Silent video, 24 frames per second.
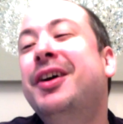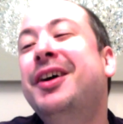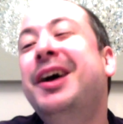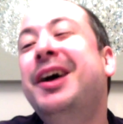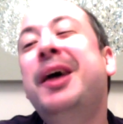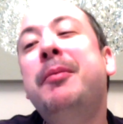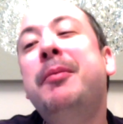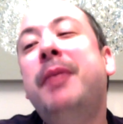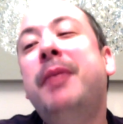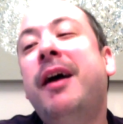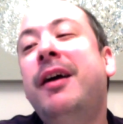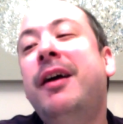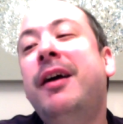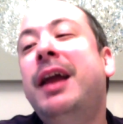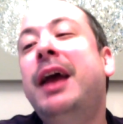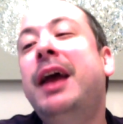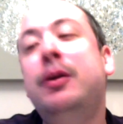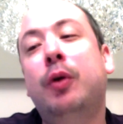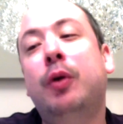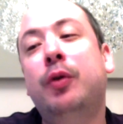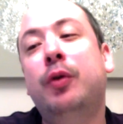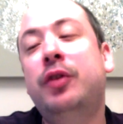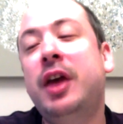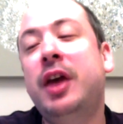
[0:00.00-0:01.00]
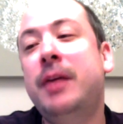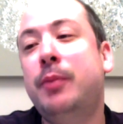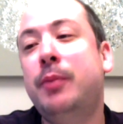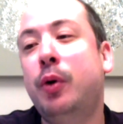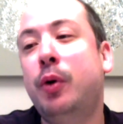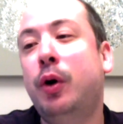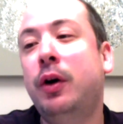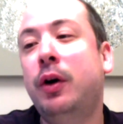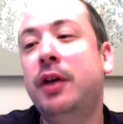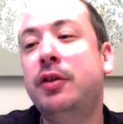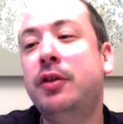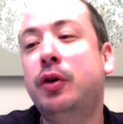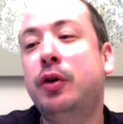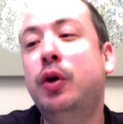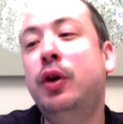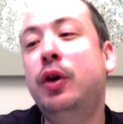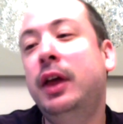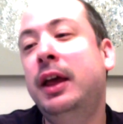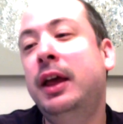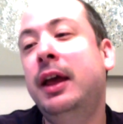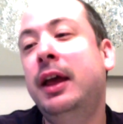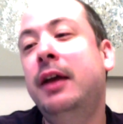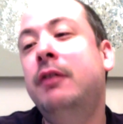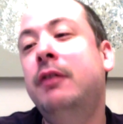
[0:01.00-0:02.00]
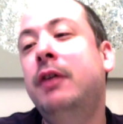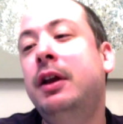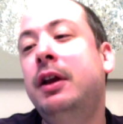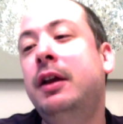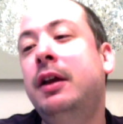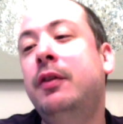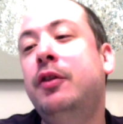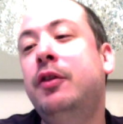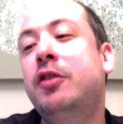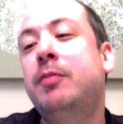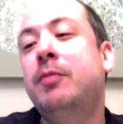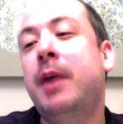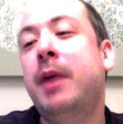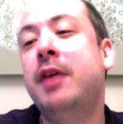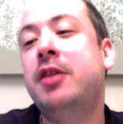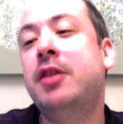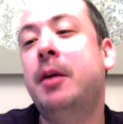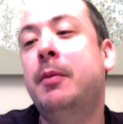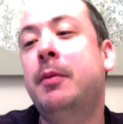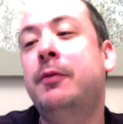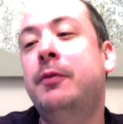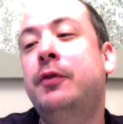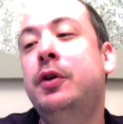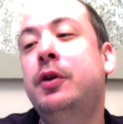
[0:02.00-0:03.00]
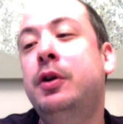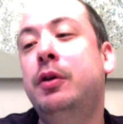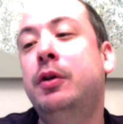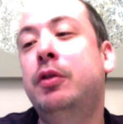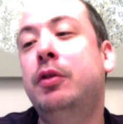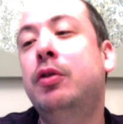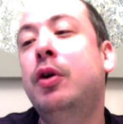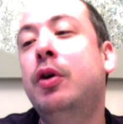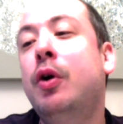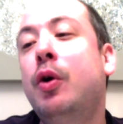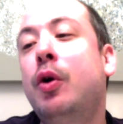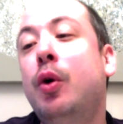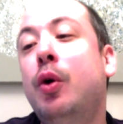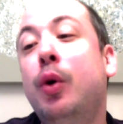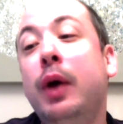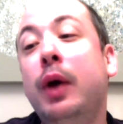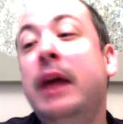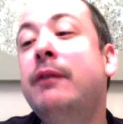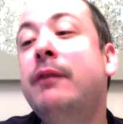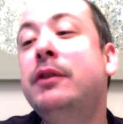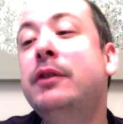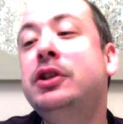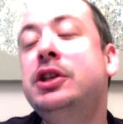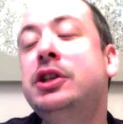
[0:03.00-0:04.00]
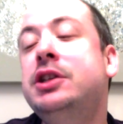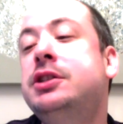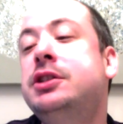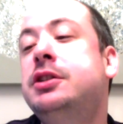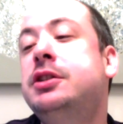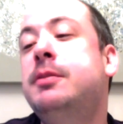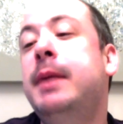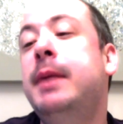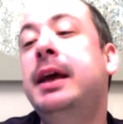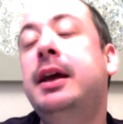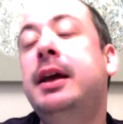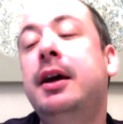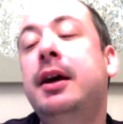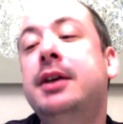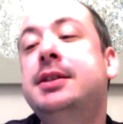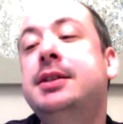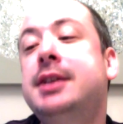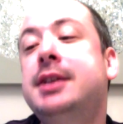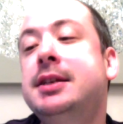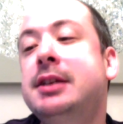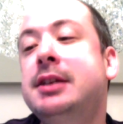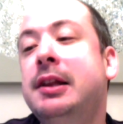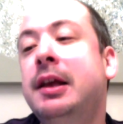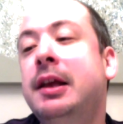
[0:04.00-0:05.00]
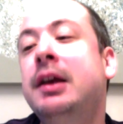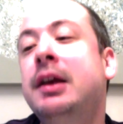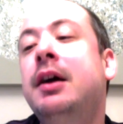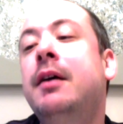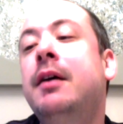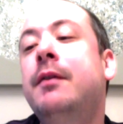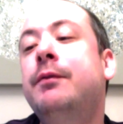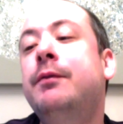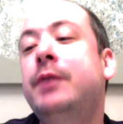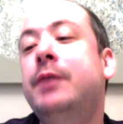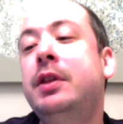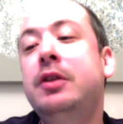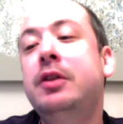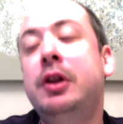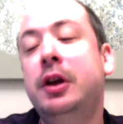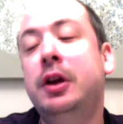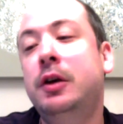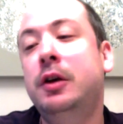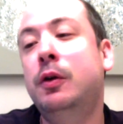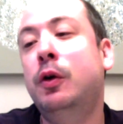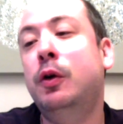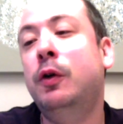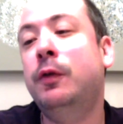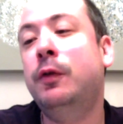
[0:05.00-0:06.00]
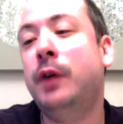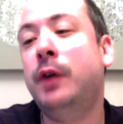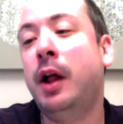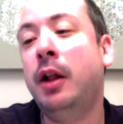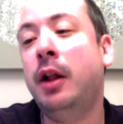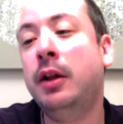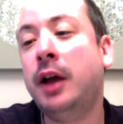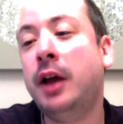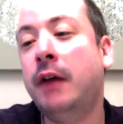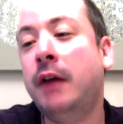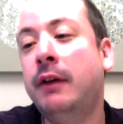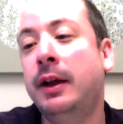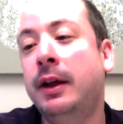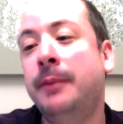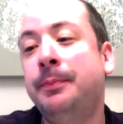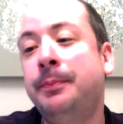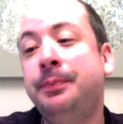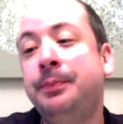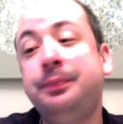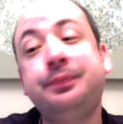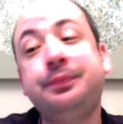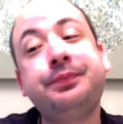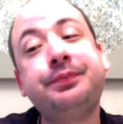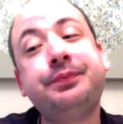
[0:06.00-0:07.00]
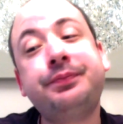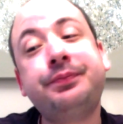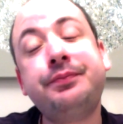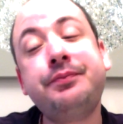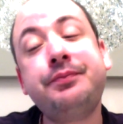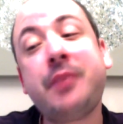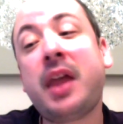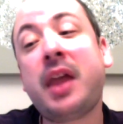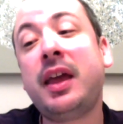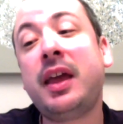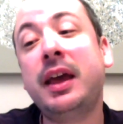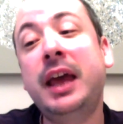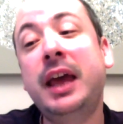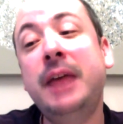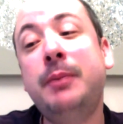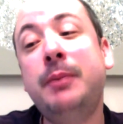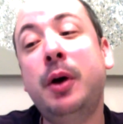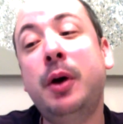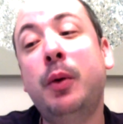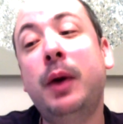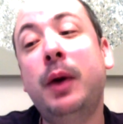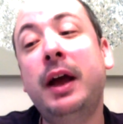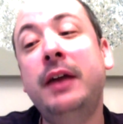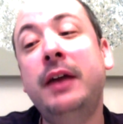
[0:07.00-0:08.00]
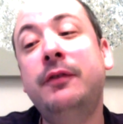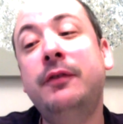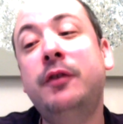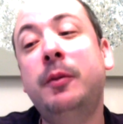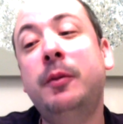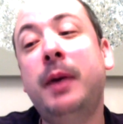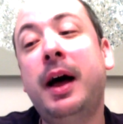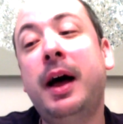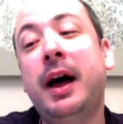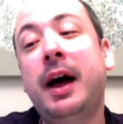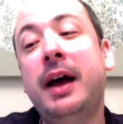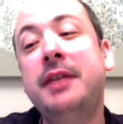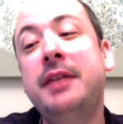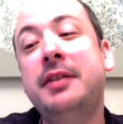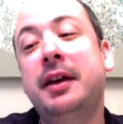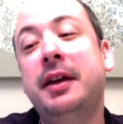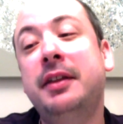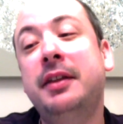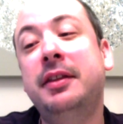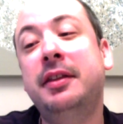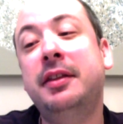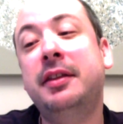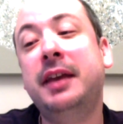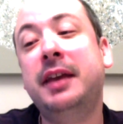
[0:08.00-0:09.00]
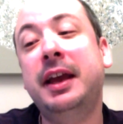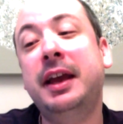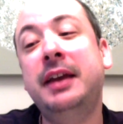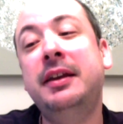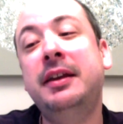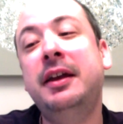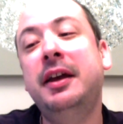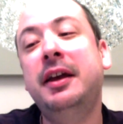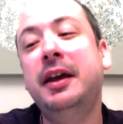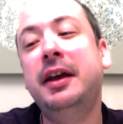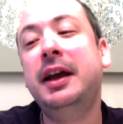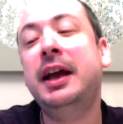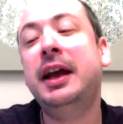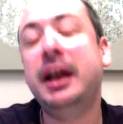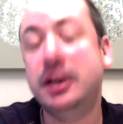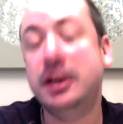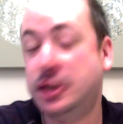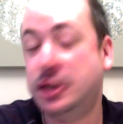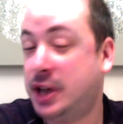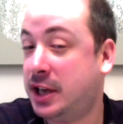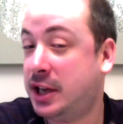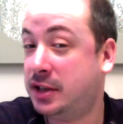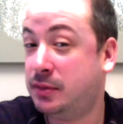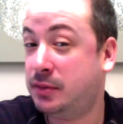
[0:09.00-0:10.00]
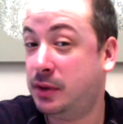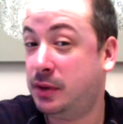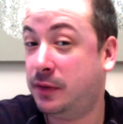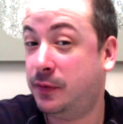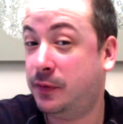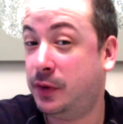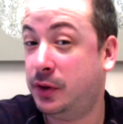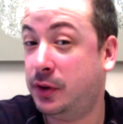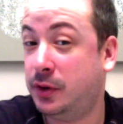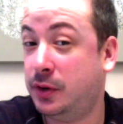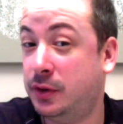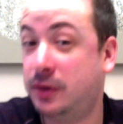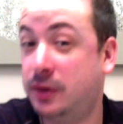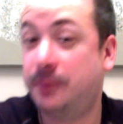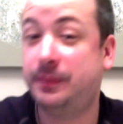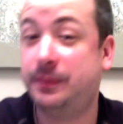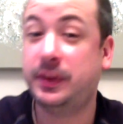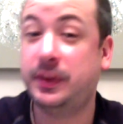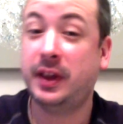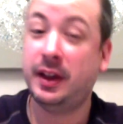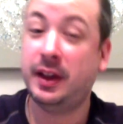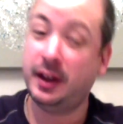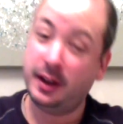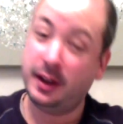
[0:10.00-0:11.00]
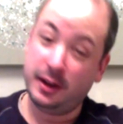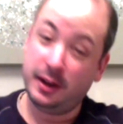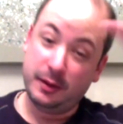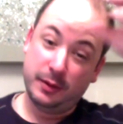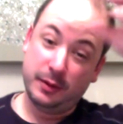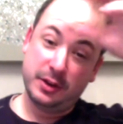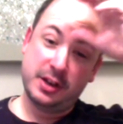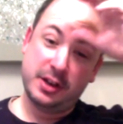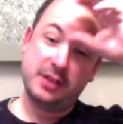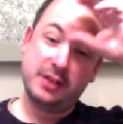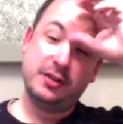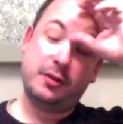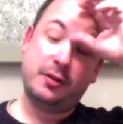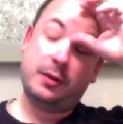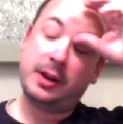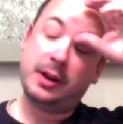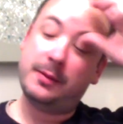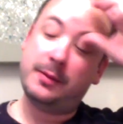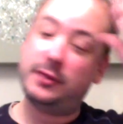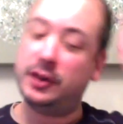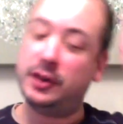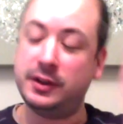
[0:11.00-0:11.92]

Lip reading: marinade or dip, or as a cooking ingredient to spice up foods, or even just to make a sizzling vindaloo or fowl curry. Keep away from eyes and skin, ingest with food, which is not what I'm doing